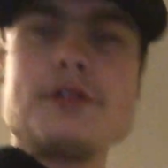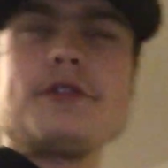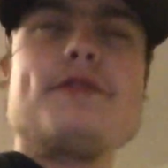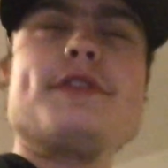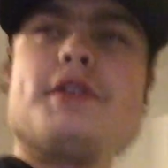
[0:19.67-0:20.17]

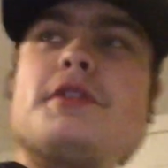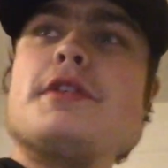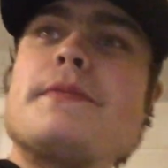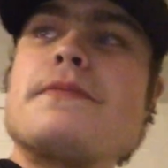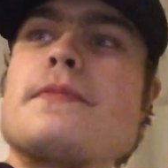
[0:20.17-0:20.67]
review.
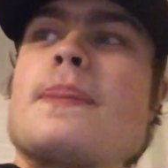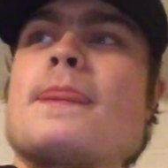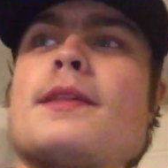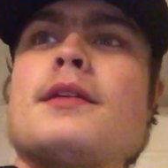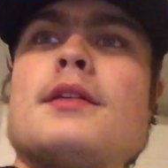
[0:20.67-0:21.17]

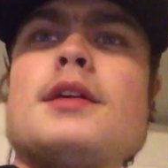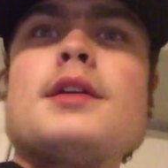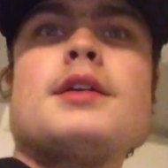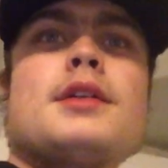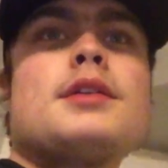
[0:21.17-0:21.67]

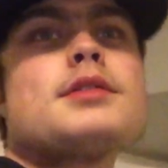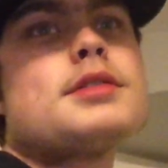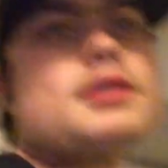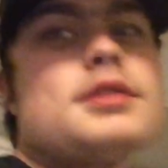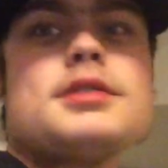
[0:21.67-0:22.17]

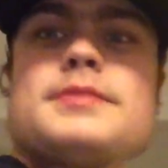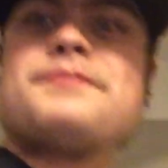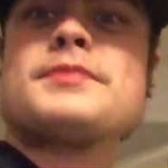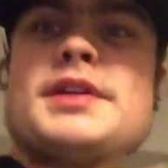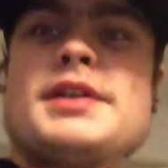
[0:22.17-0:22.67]
So,
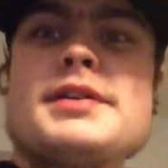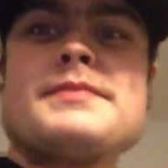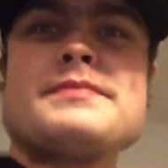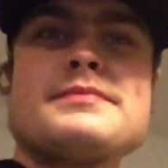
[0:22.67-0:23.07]
yeah.